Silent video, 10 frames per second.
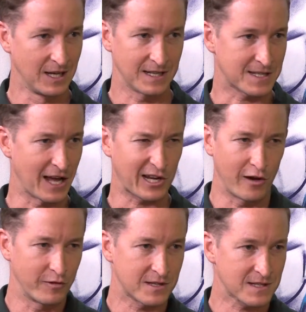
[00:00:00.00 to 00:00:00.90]
It's like
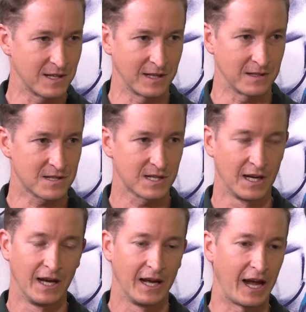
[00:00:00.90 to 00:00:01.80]
obvious things.
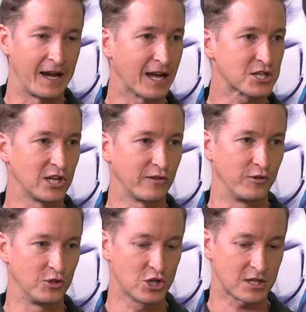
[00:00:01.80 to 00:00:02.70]
And actually, if
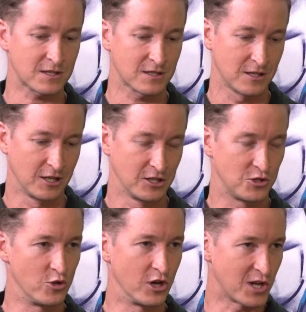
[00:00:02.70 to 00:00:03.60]
you just
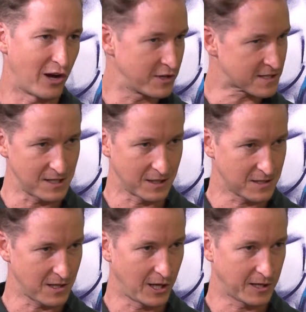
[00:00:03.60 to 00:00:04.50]
do those obvious things
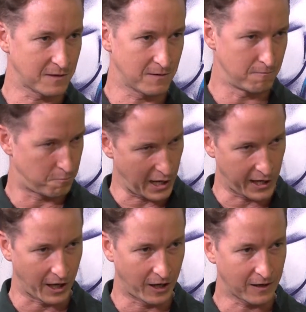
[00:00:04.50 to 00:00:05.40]
a lot
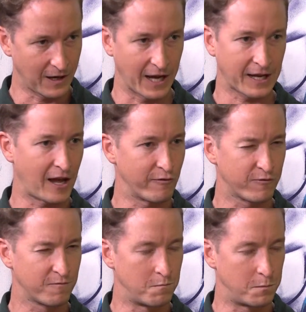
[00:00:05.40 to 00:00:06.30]
better, like have
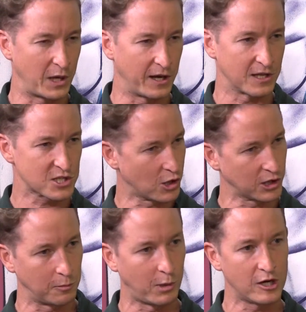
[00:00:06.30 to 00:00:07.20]
better,
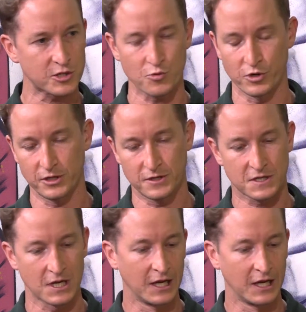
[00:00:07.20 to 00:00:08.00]
stronger passwords,